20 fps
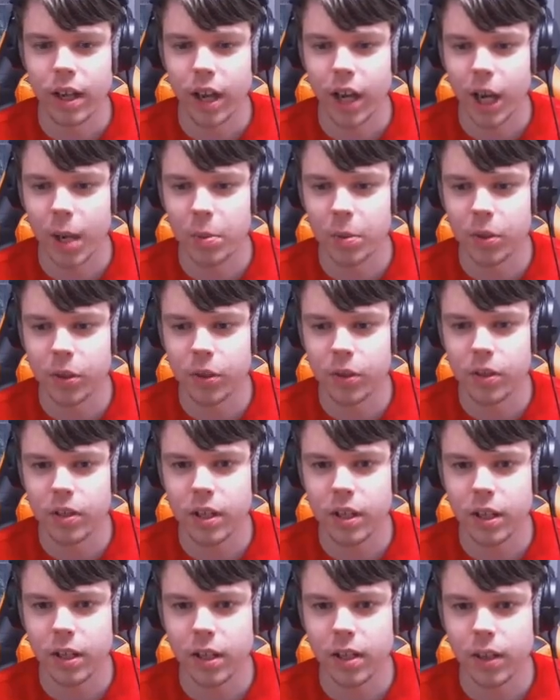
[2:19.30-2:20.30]
a couple dudes
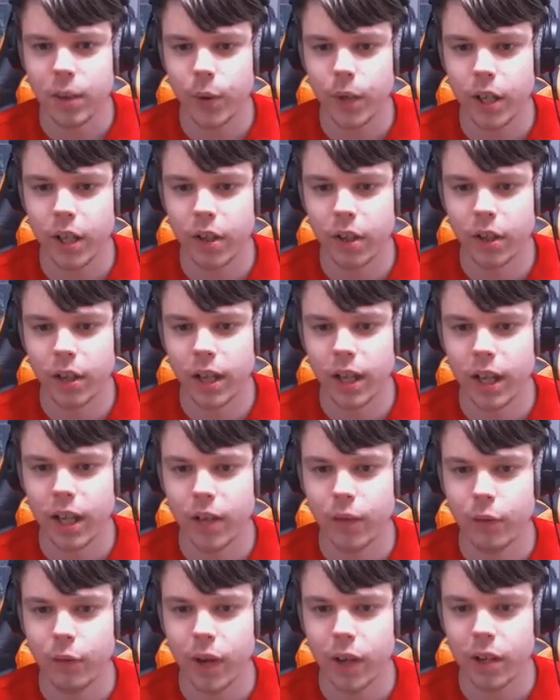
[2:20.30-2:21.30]
here and we killed like
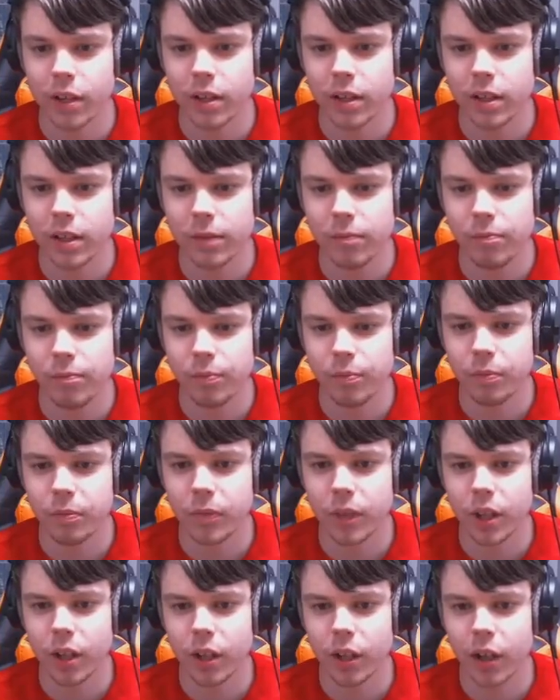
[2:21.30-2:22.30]
Infector?
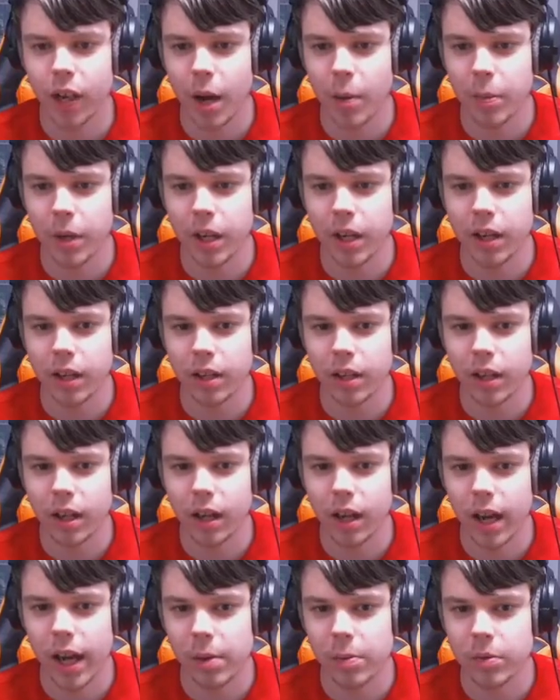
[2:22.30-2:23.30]
Look at how many
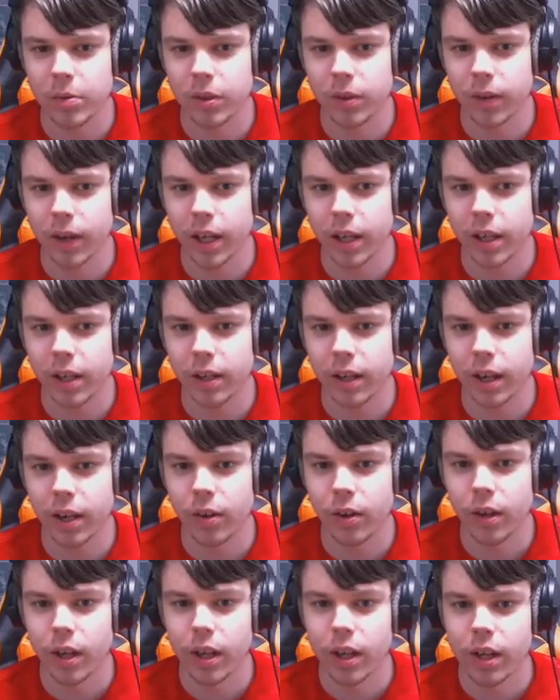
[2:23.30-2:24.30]
items are right here
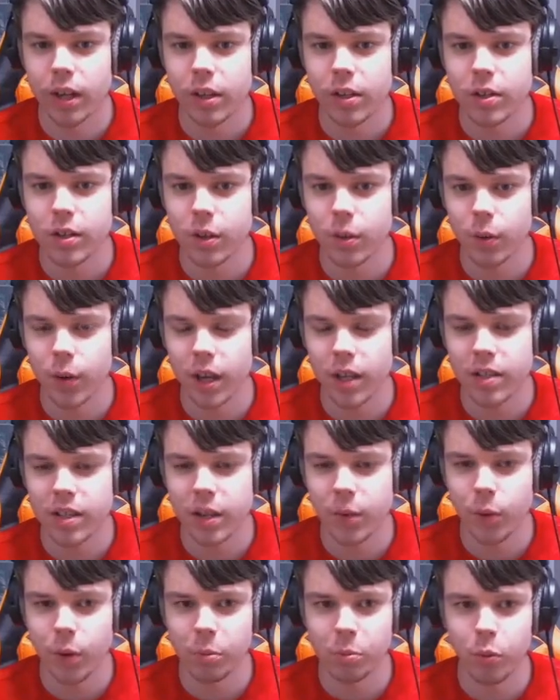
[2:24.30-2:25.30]
now. So when I
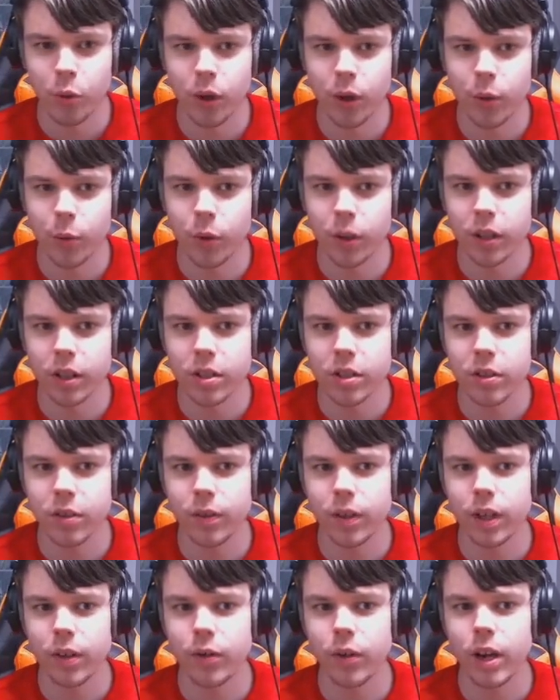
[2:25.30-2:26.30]
say 1.1
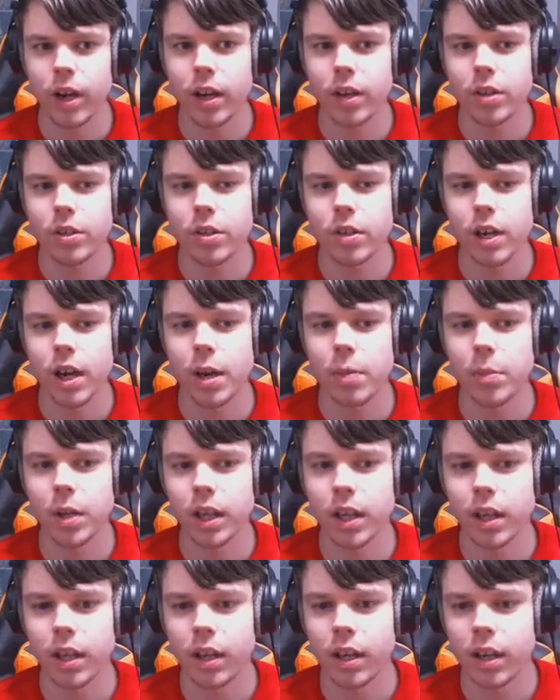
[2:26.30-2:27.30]
screen range, I
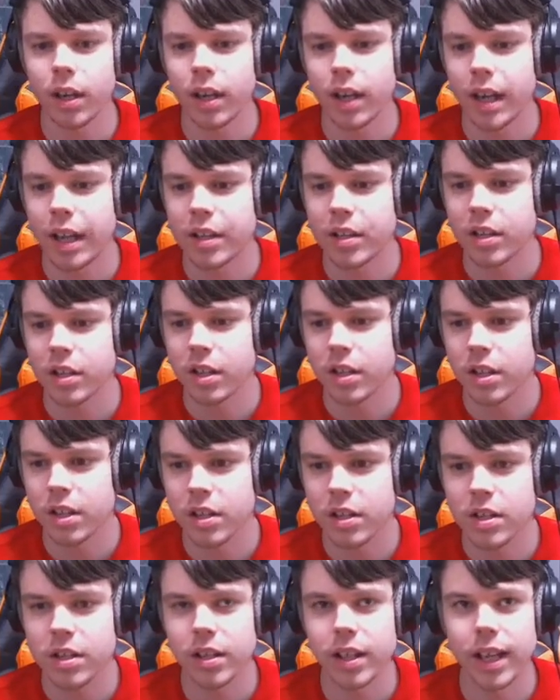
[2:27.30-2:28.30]
mean it's
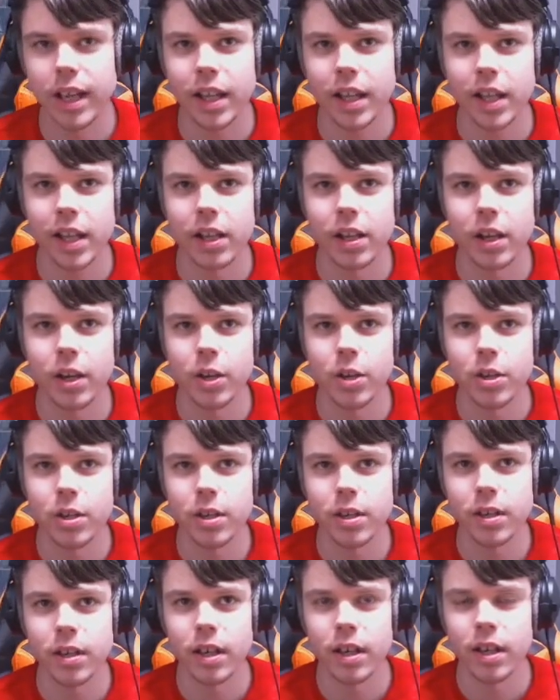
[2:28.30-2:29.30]
slightly
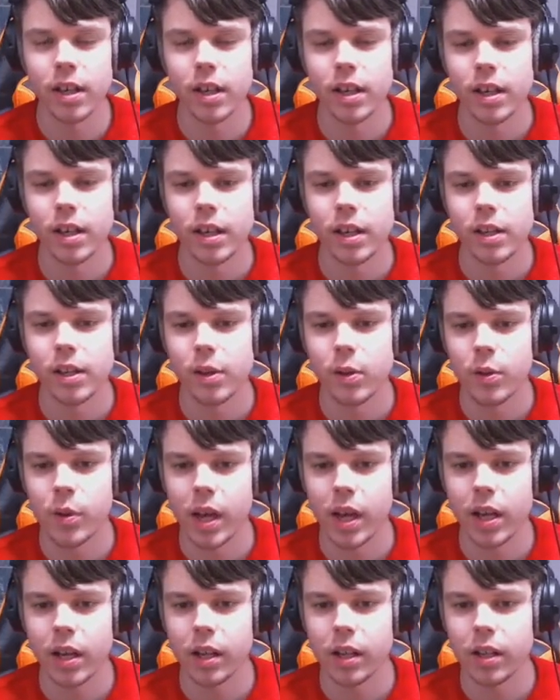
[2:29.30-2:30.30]
larger
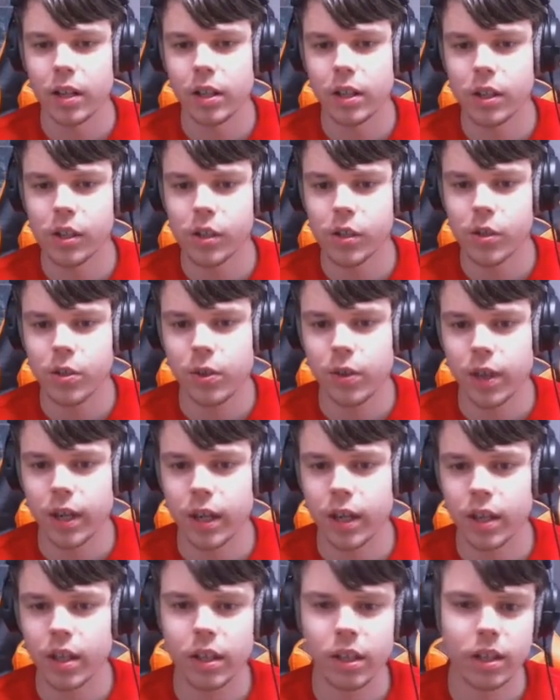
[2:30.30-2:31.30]
than your
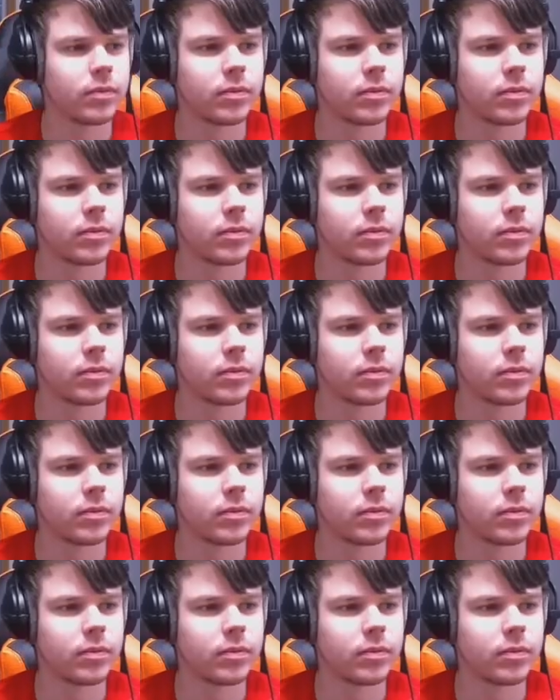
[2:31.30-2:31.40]
screen.